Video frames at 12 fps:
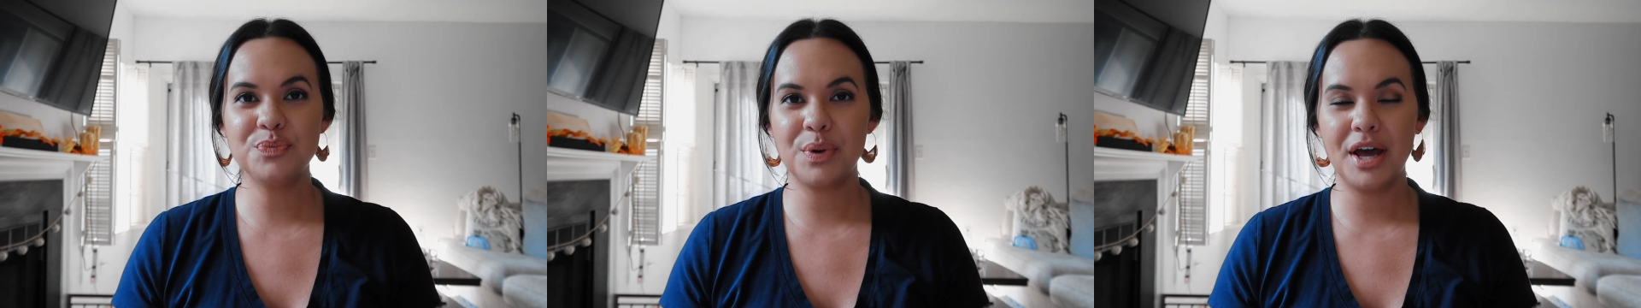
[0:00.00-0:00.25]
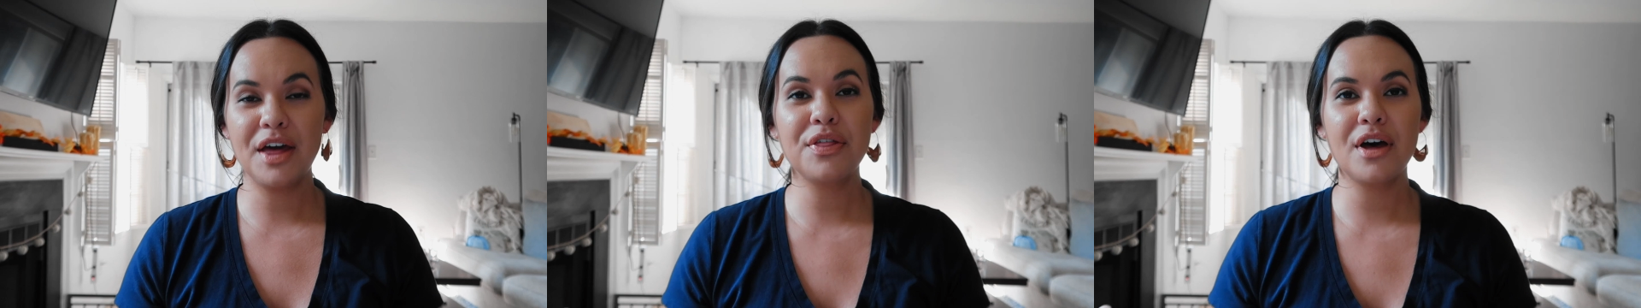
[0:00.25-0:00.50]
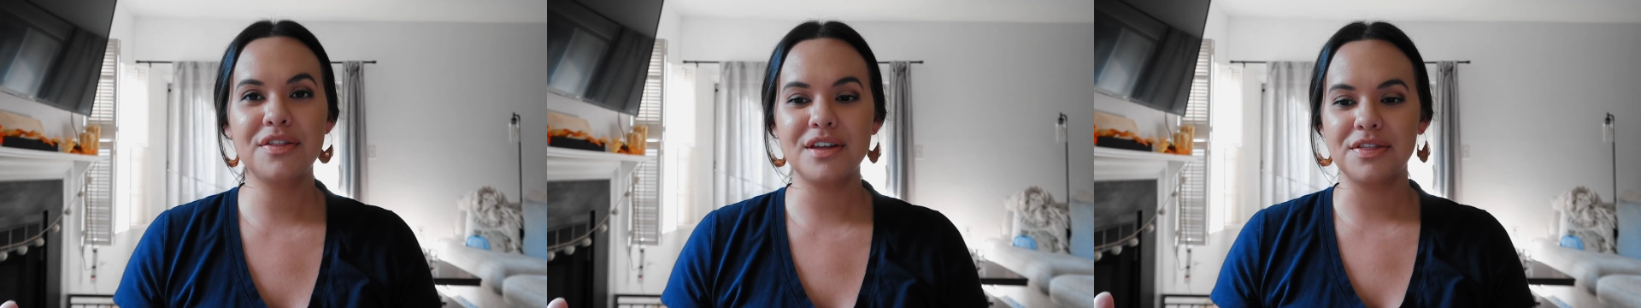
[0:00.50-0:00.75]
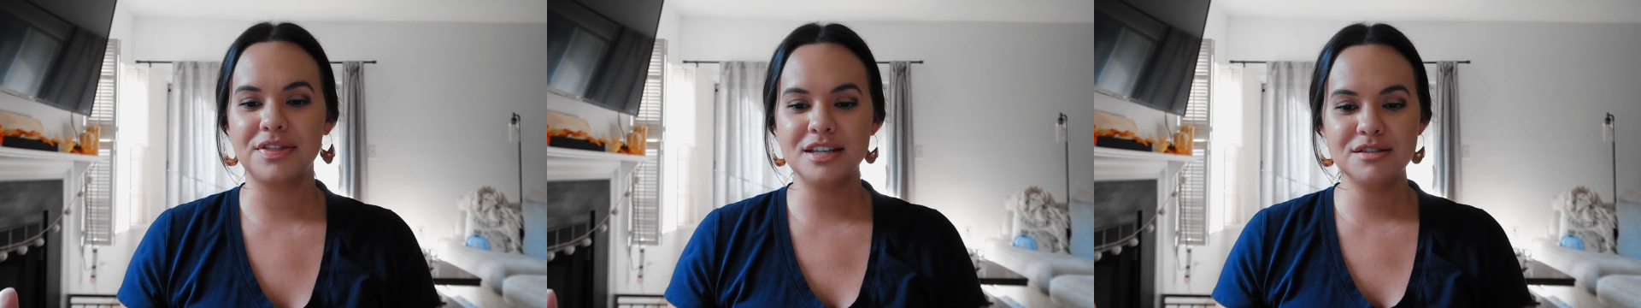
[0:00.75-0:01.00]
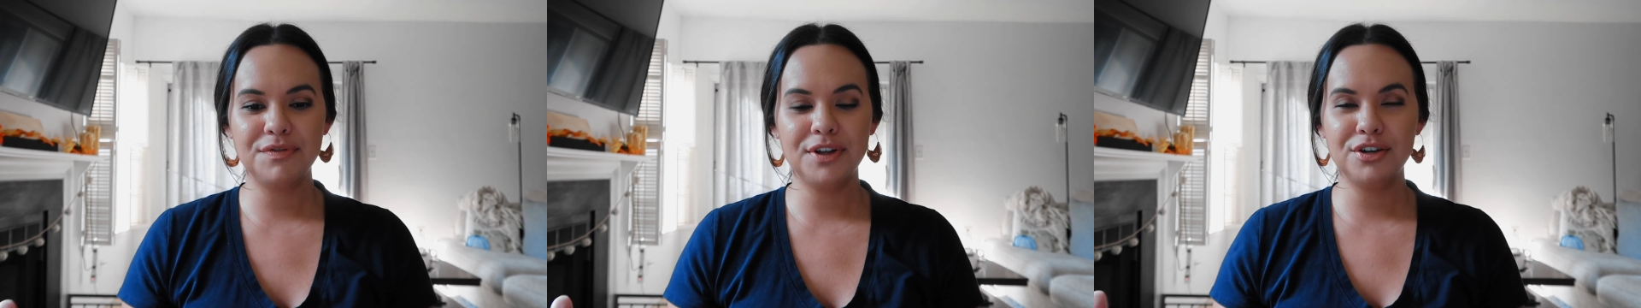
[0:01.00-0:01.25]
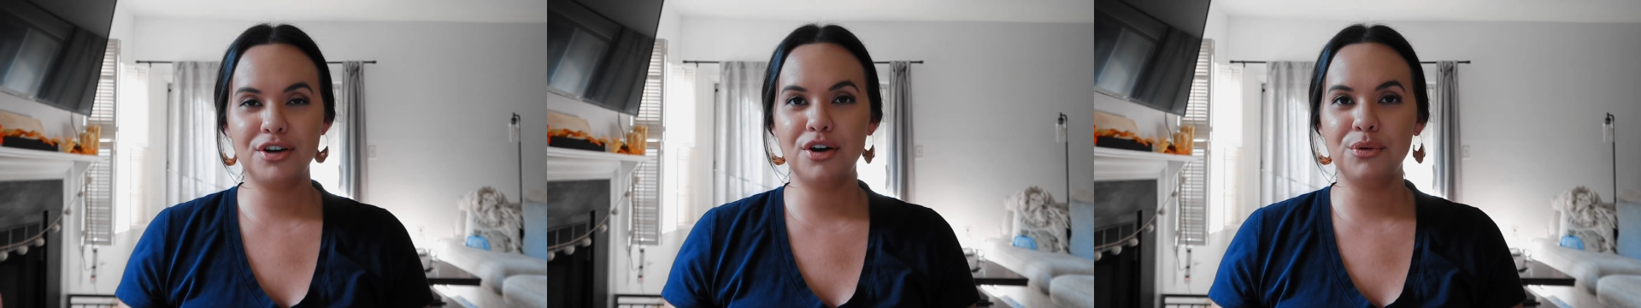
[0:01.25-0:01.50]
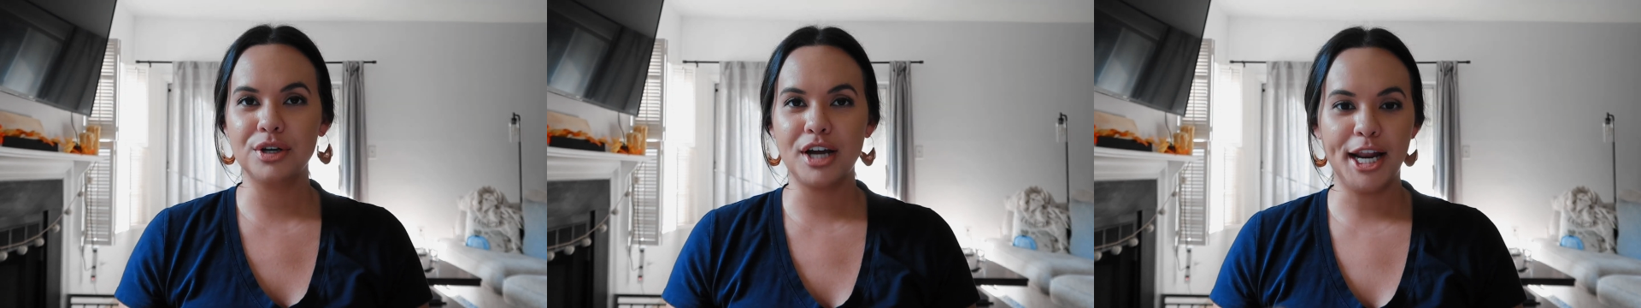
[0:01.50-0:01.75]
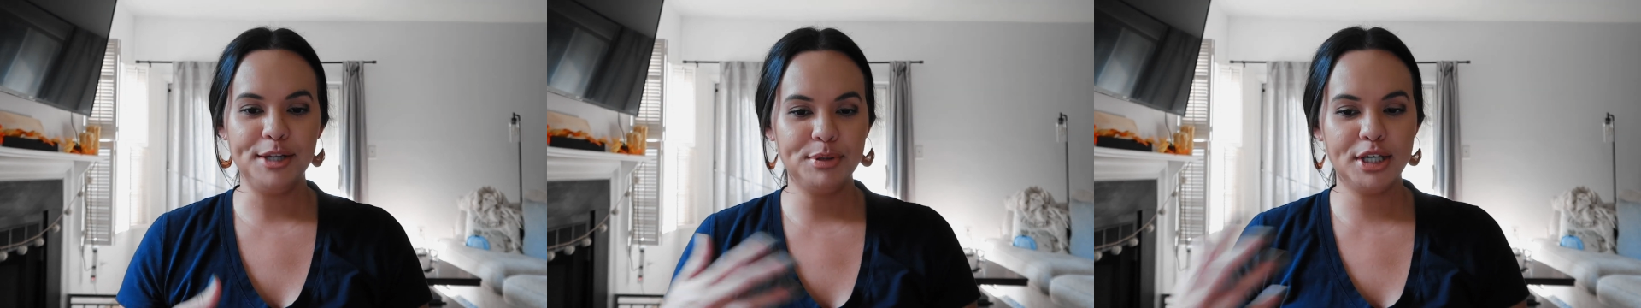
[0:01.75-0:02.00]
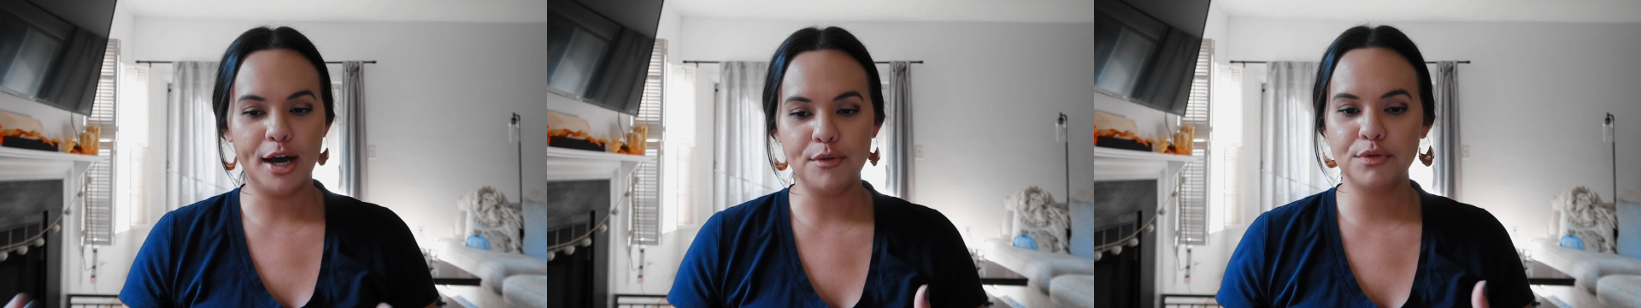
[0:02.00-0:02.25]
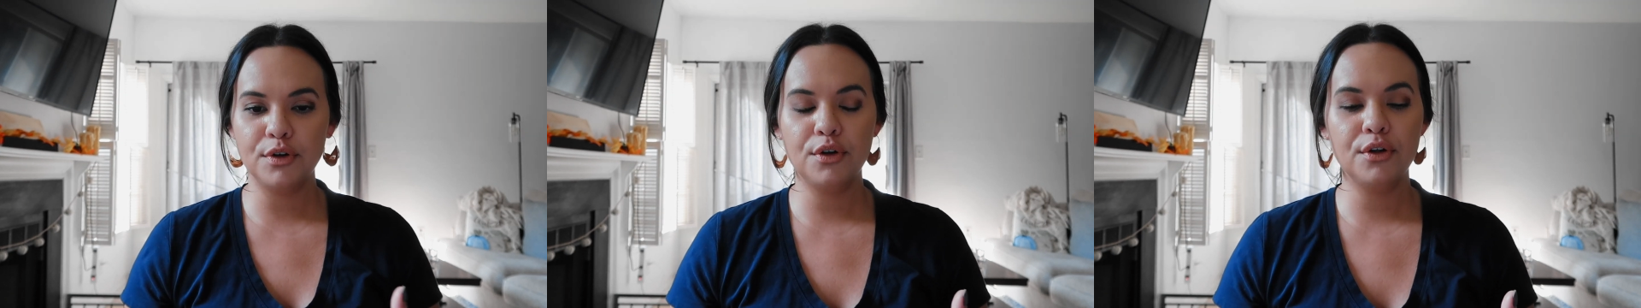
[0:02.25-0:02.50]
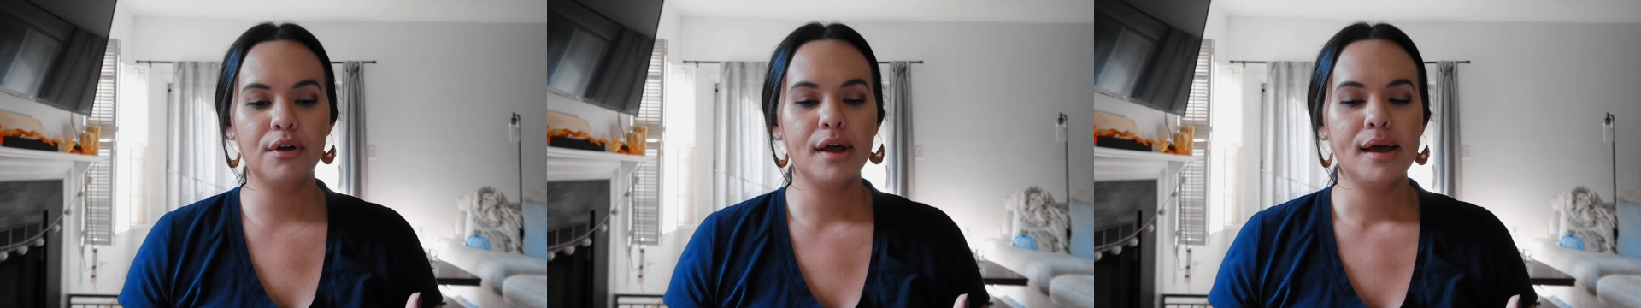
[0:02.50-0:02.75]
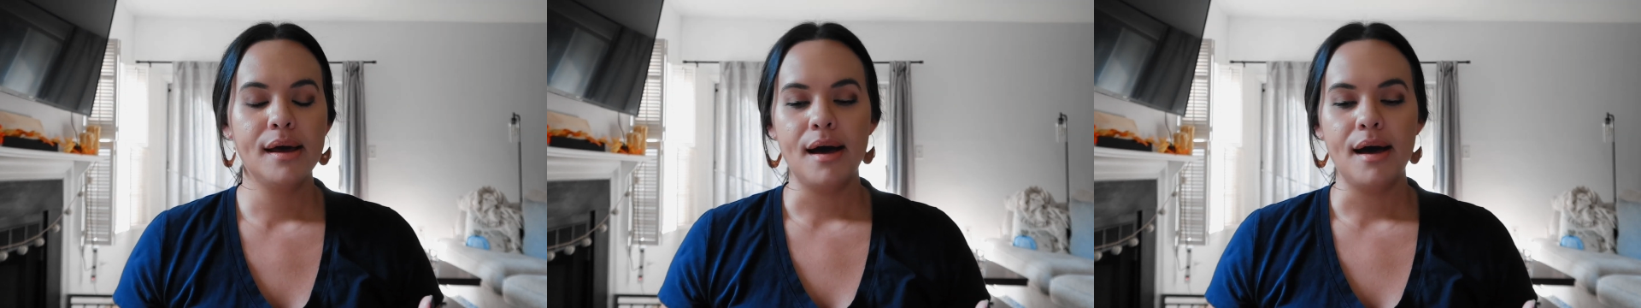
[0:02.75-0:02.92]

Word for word: but I thought that this video would kind of be helpful.